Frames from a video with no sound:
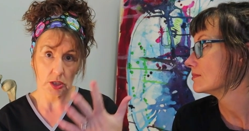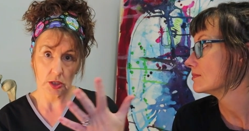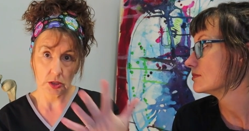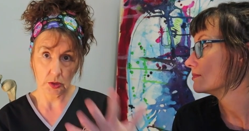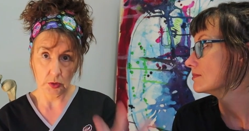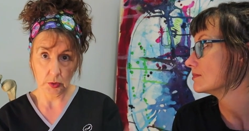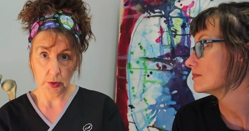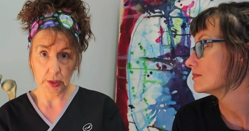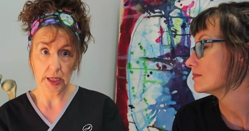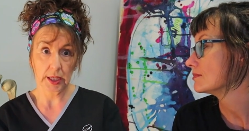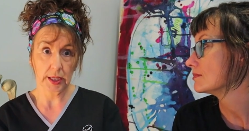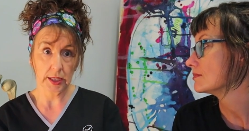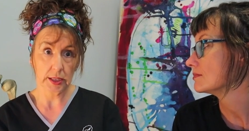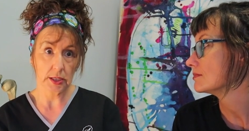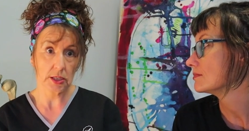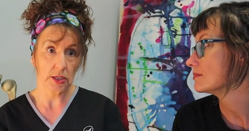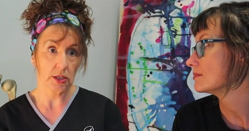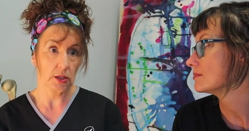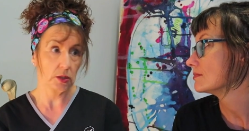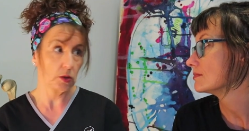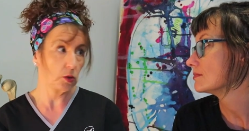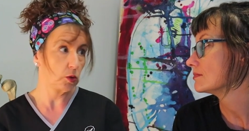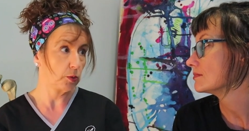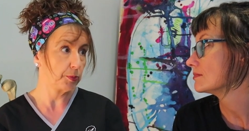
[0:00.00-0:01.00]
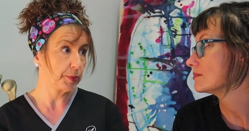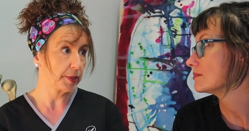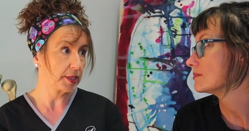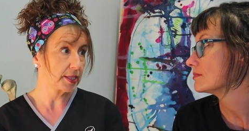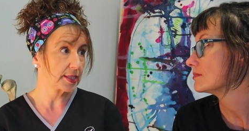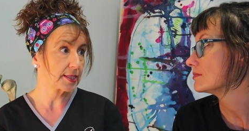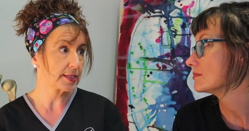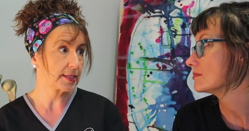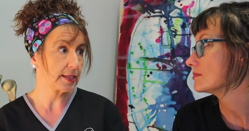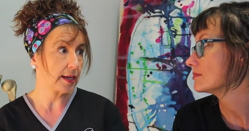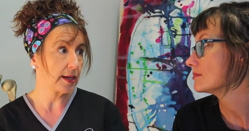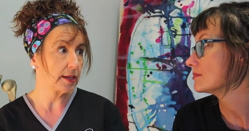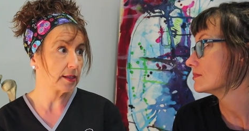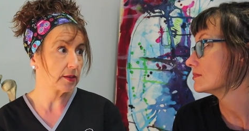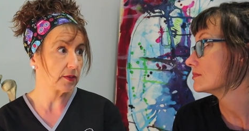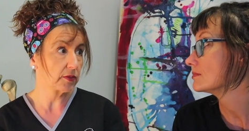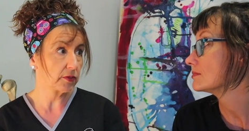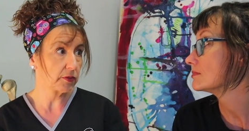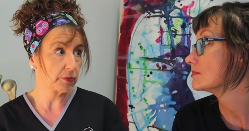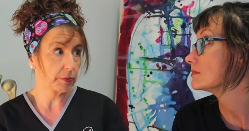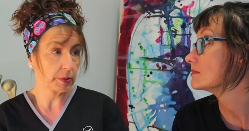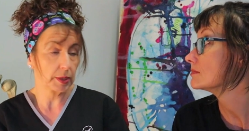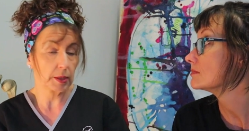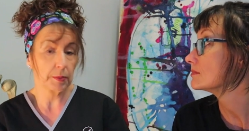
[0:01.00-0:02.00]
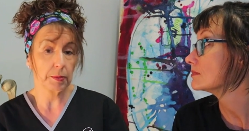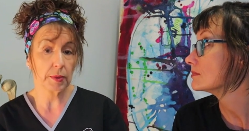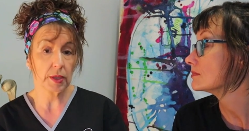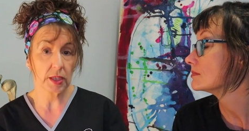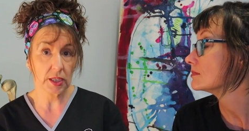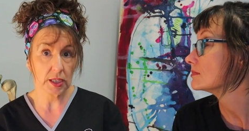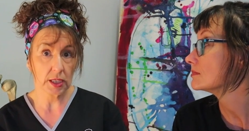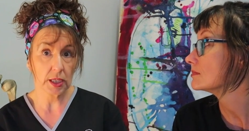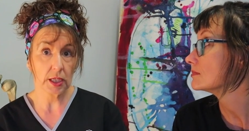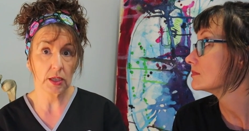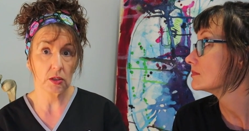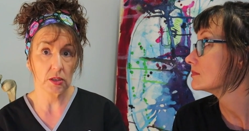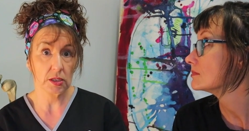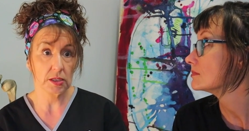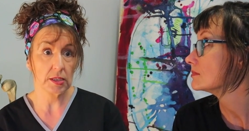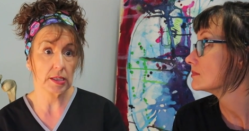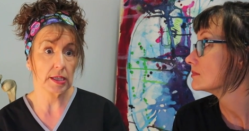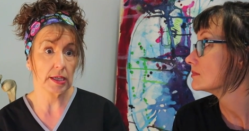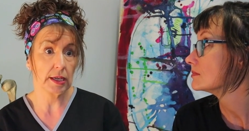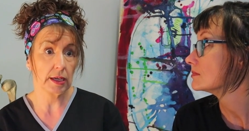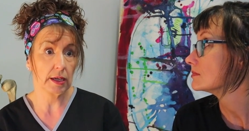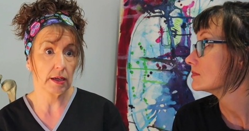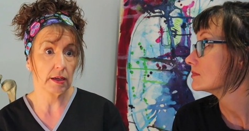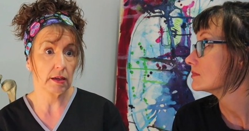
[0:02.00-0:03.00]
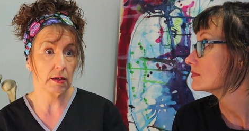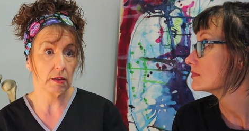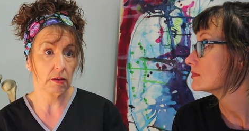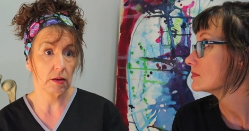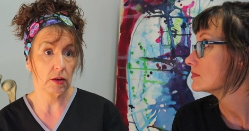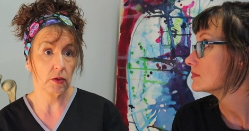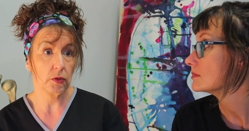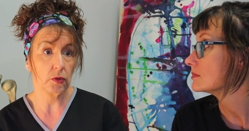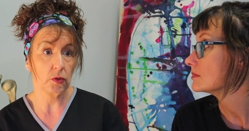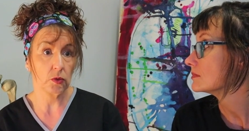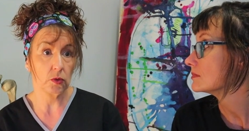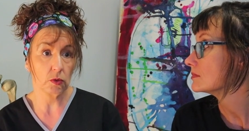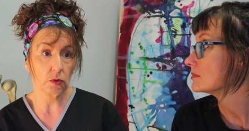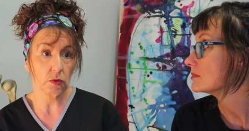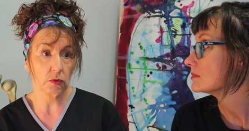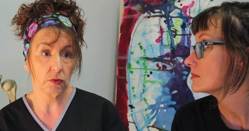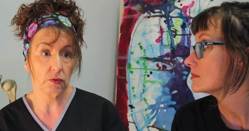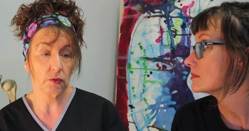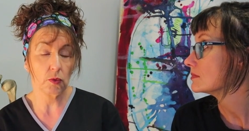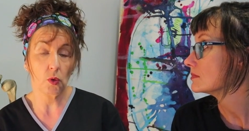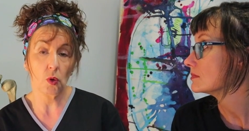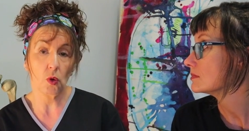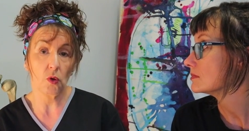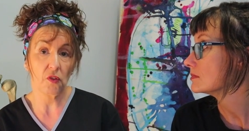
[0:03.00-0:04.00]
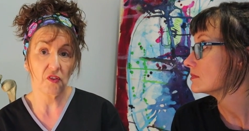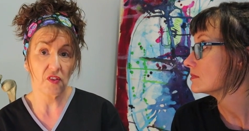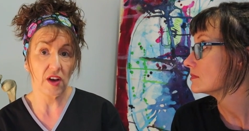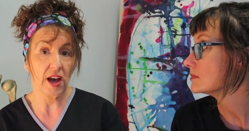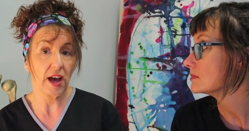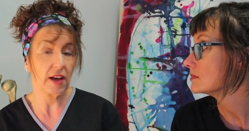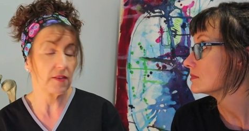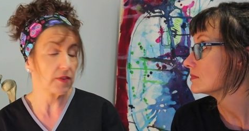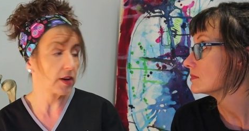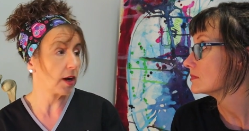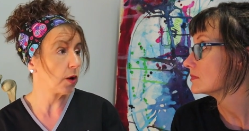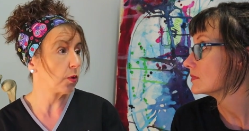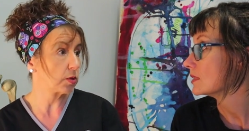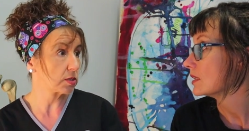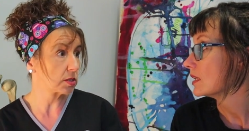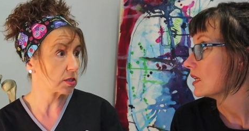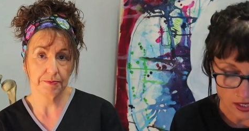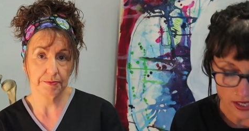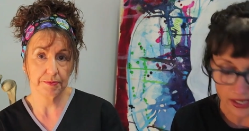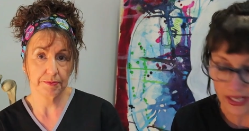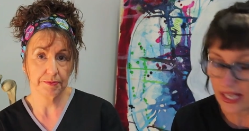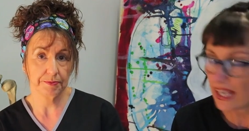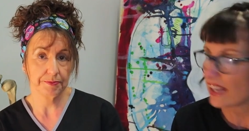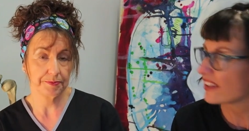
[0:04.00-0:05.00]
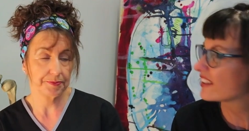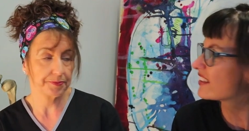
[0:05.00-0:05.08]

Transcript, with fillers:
Speaker 1: and you get into the obese side of people, it can take you know four or five hours. And how